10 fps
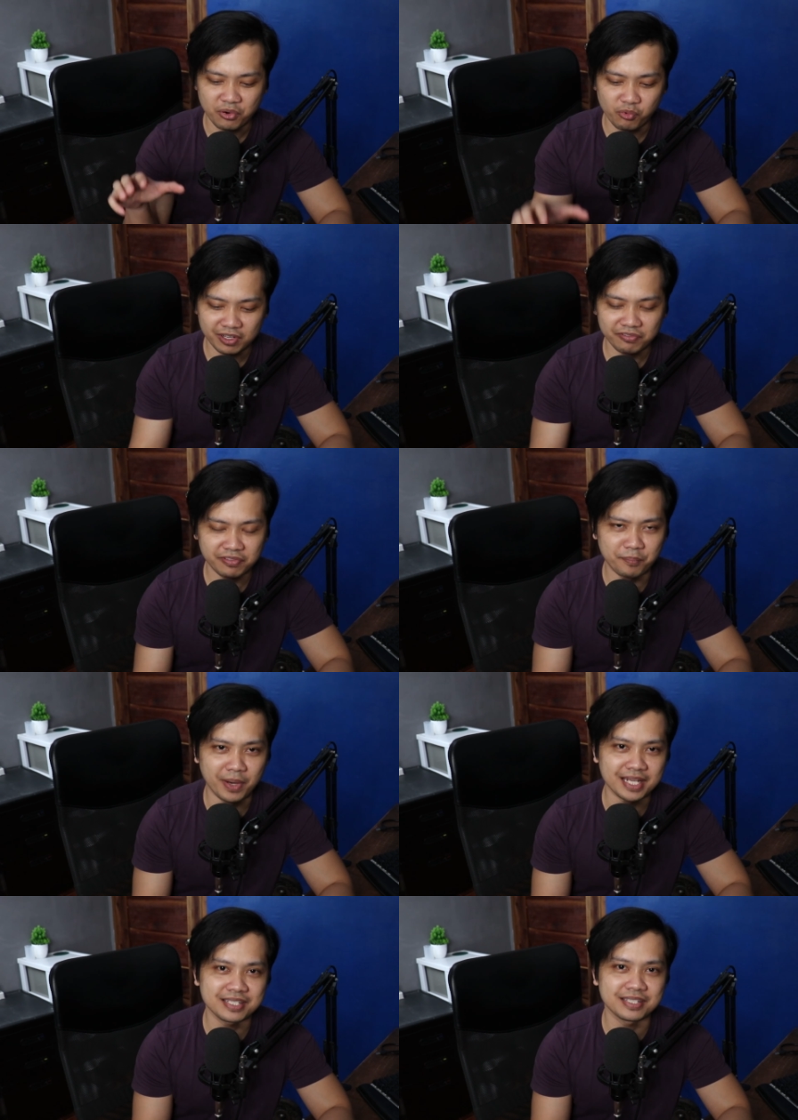one of the
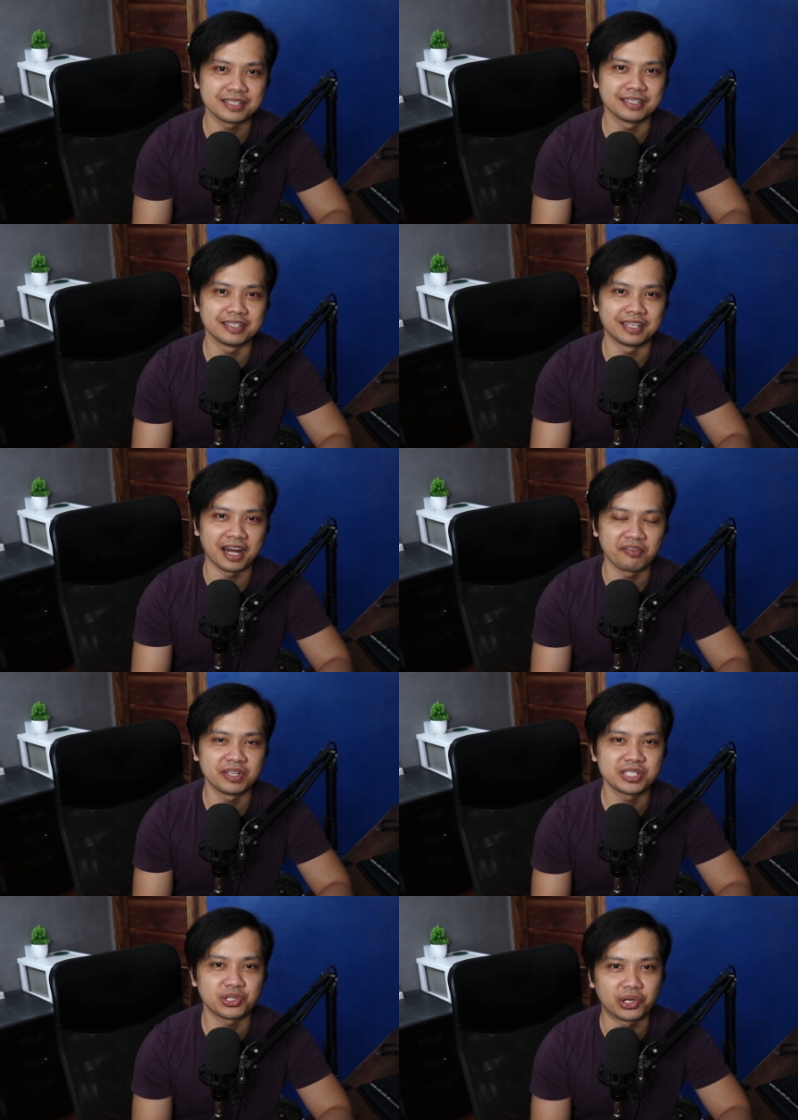best
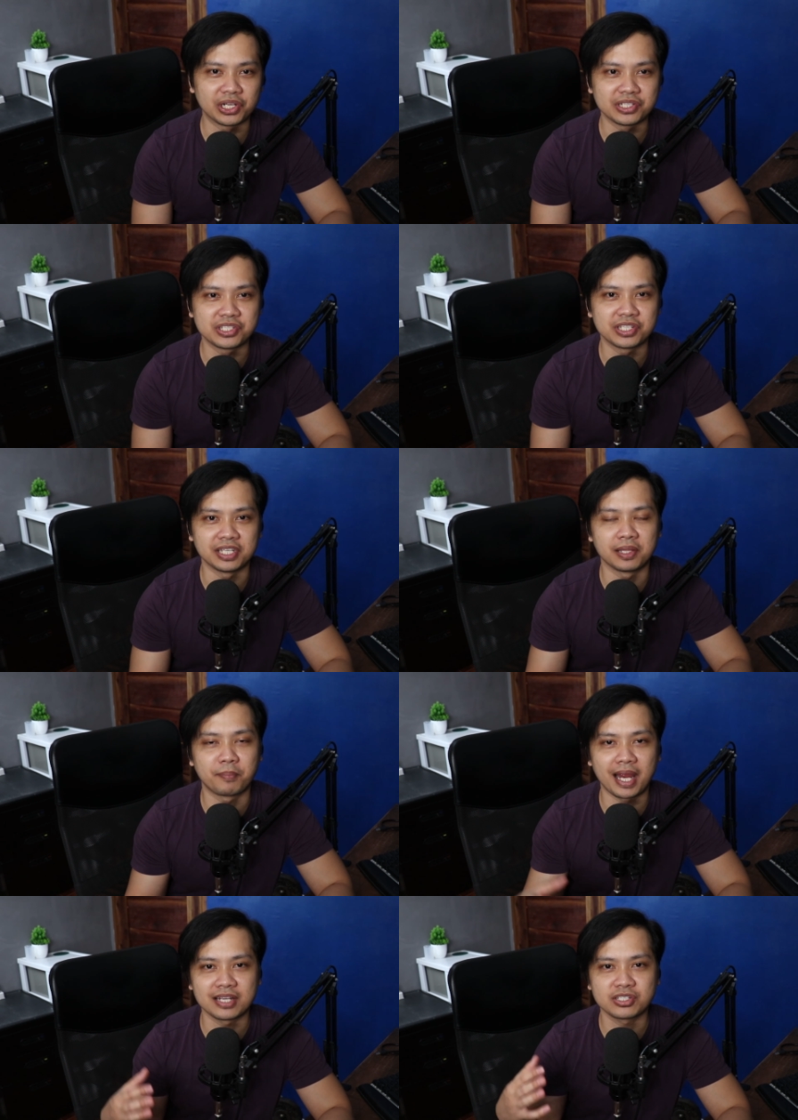graphics cards in the
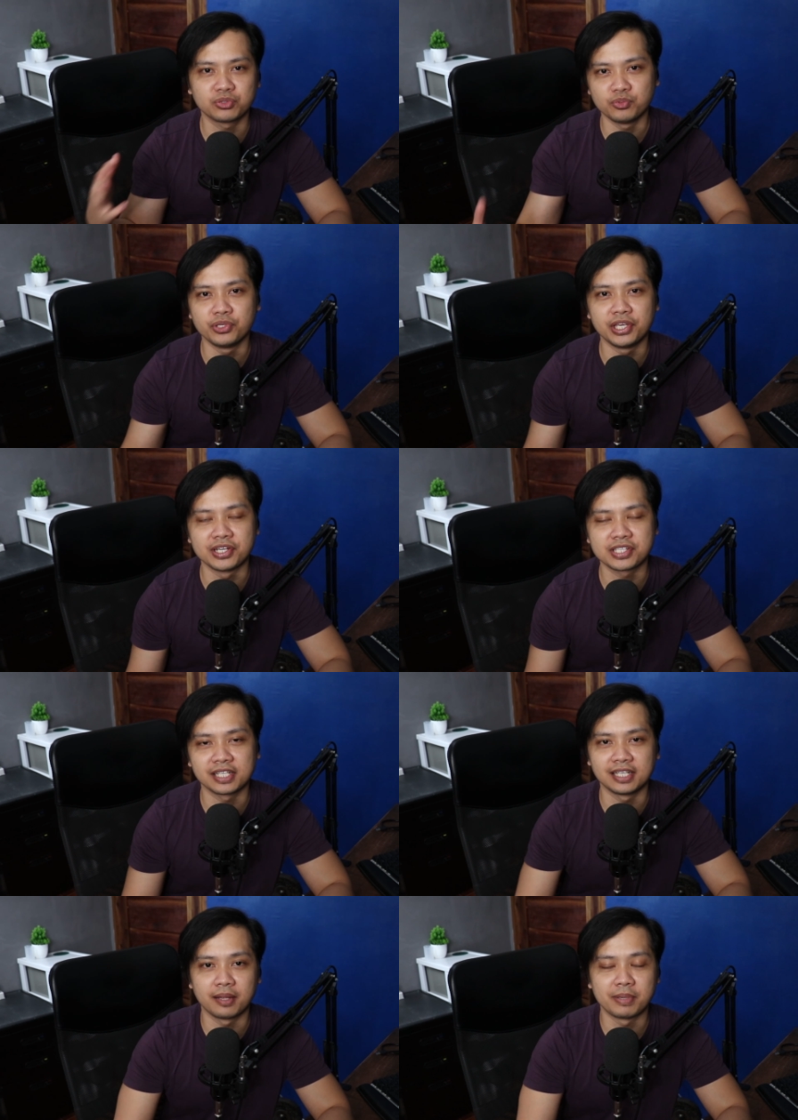past two years na
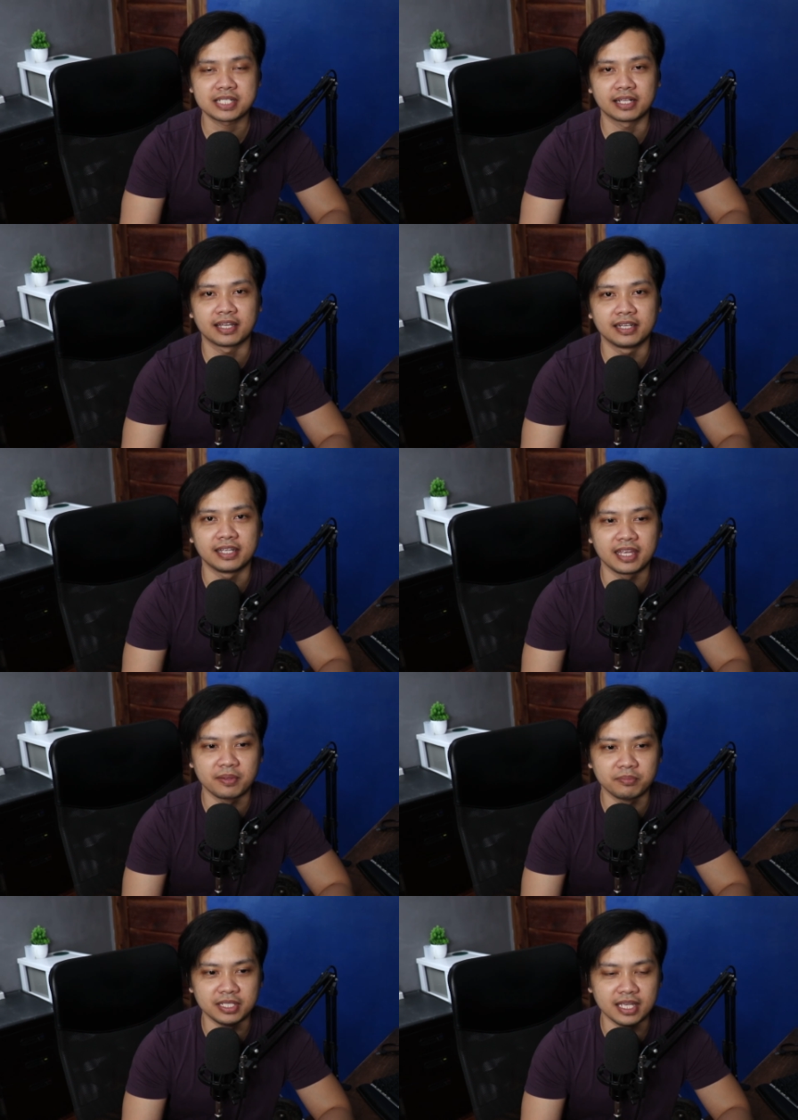nilabas talaga ni A
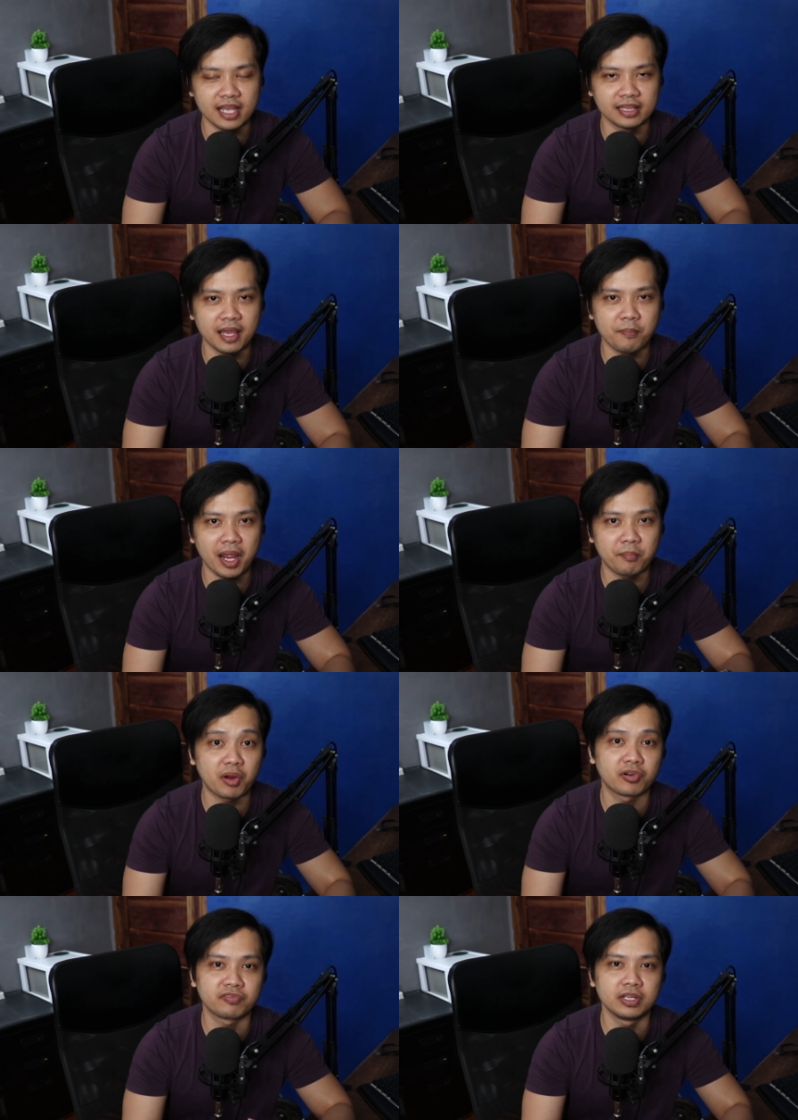M D, and
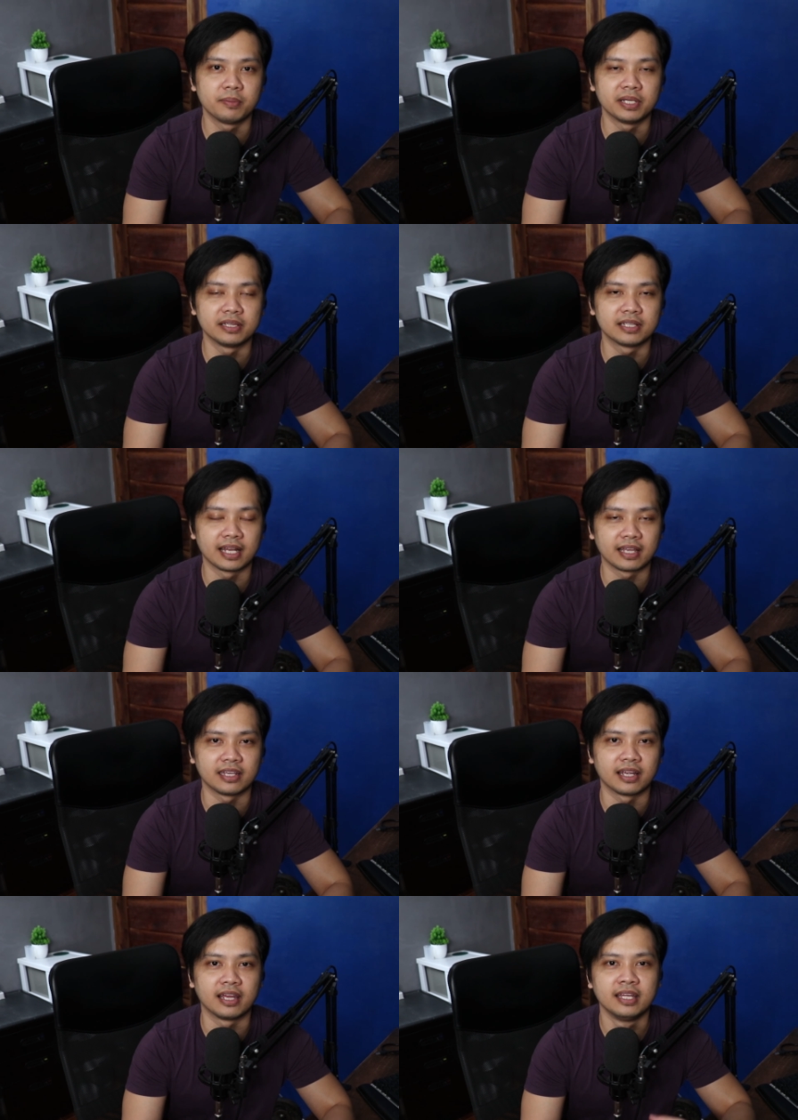napaka-powerful naman talaga
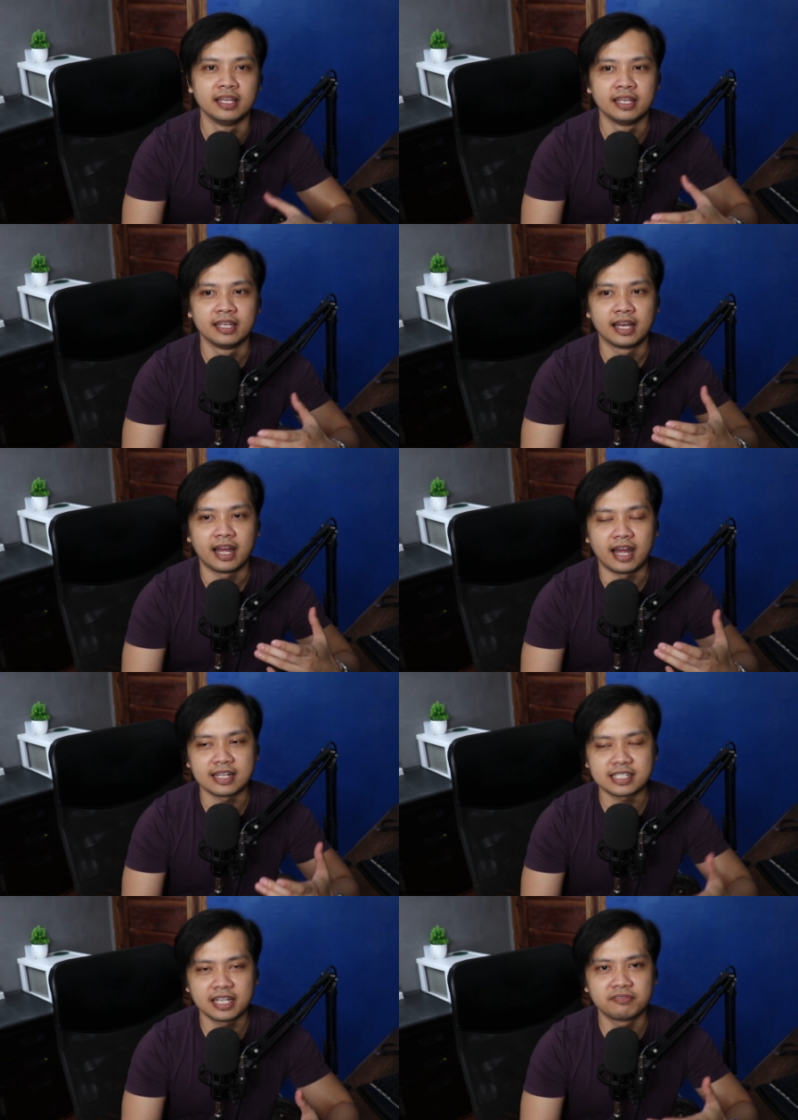niya.
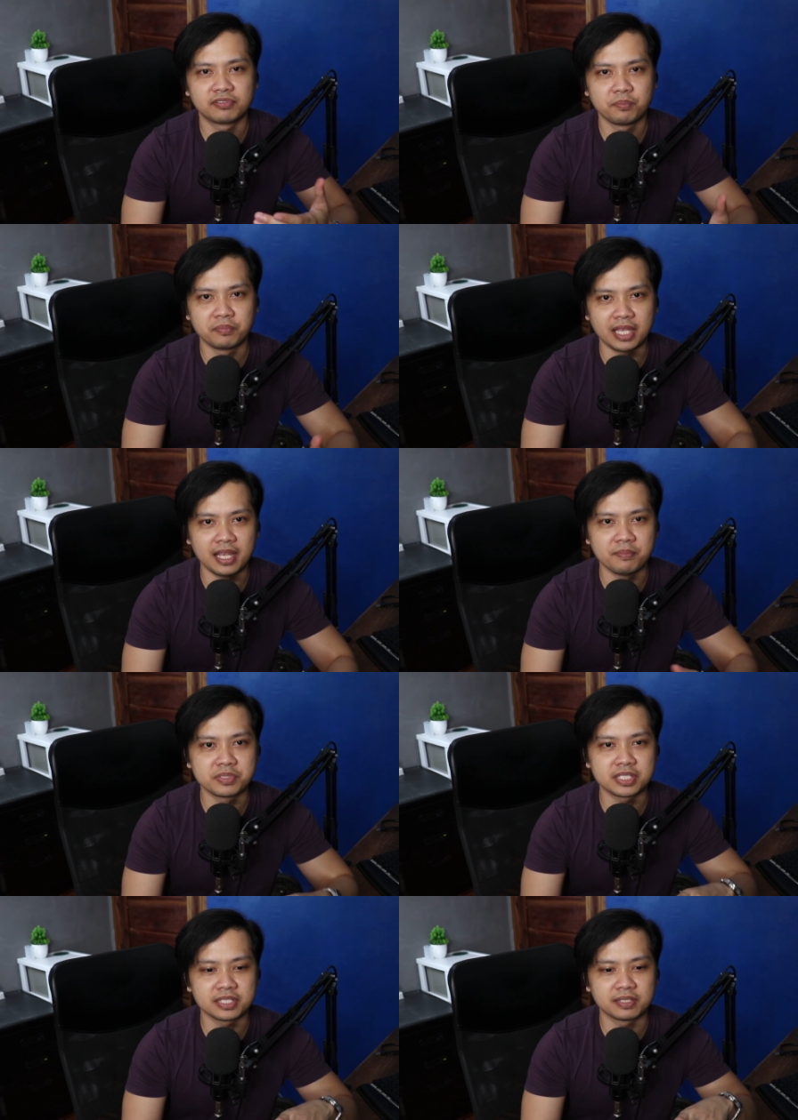Aside from
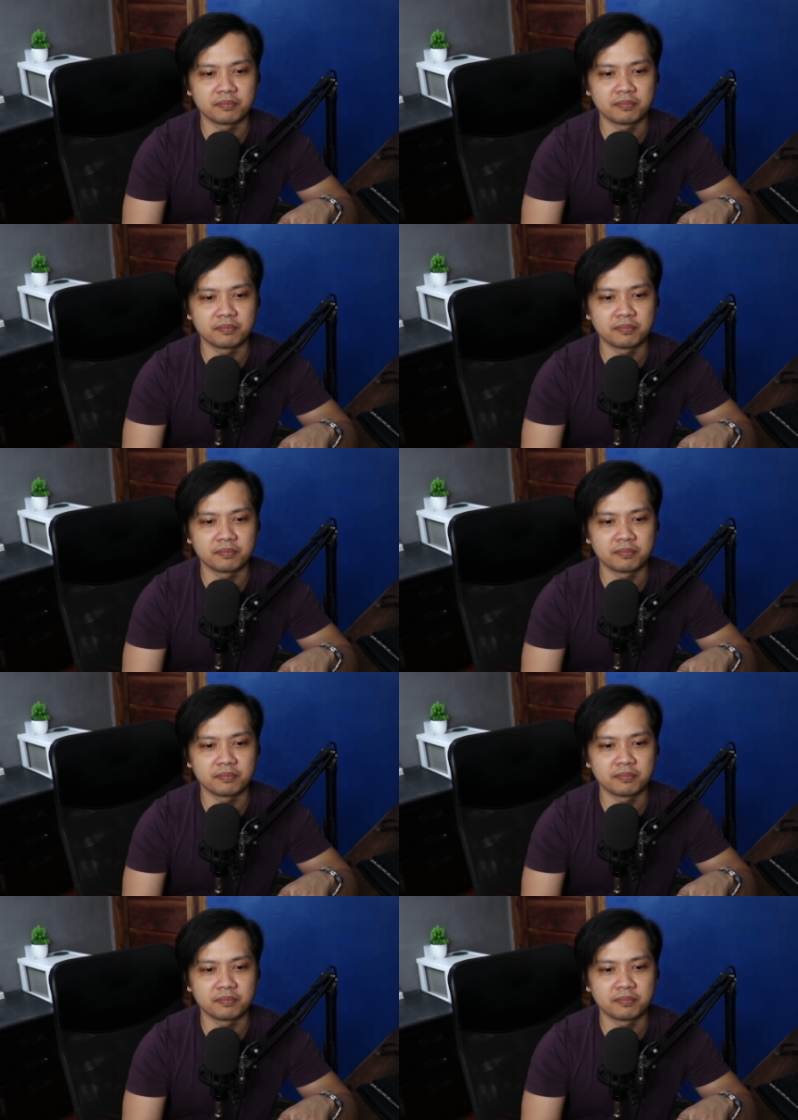games,